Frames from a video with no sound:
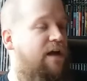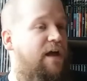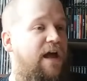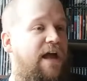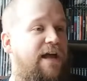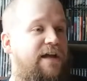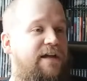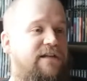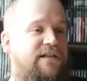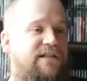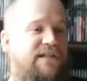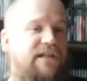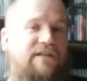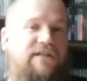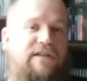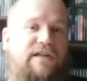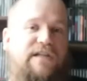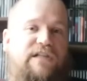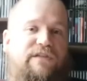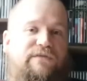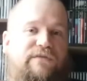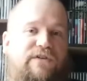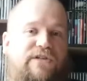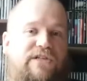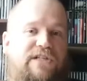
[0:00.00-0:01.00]
I could sell
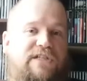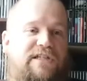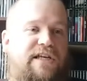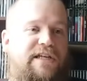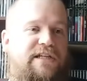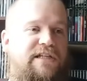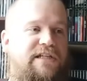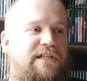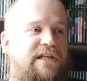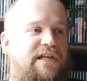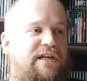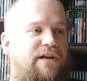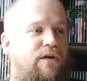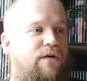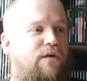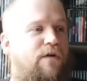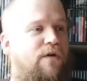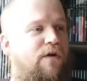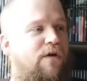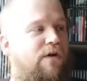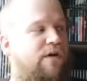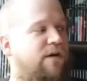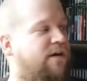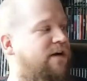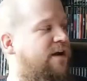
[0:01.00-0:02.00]
this for 60
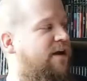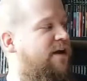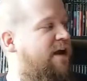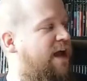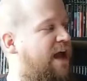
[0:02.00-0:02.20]
or